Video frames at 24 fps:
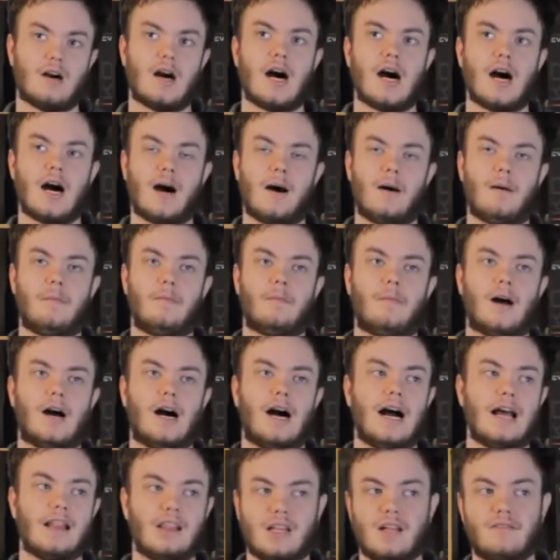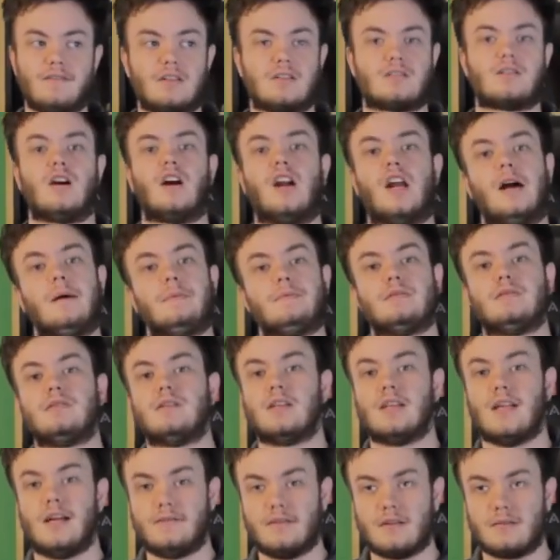I love this card. I
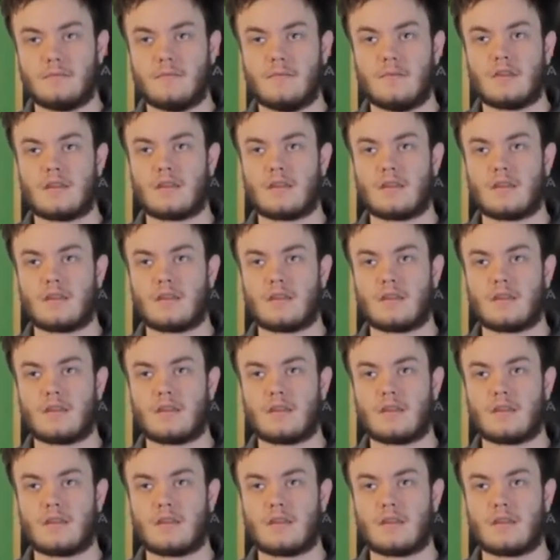absolutely love it.